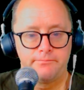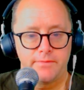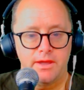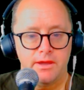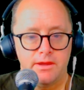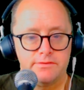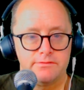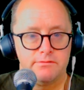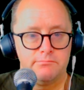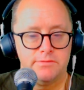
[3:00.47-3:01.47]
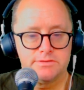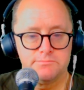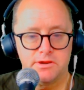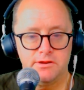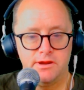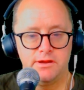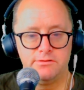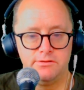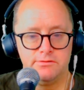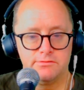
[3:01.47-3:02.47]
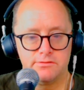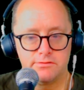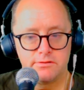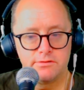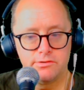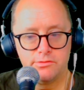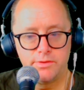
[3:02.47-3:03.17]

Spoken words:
And Mitch McConnell, who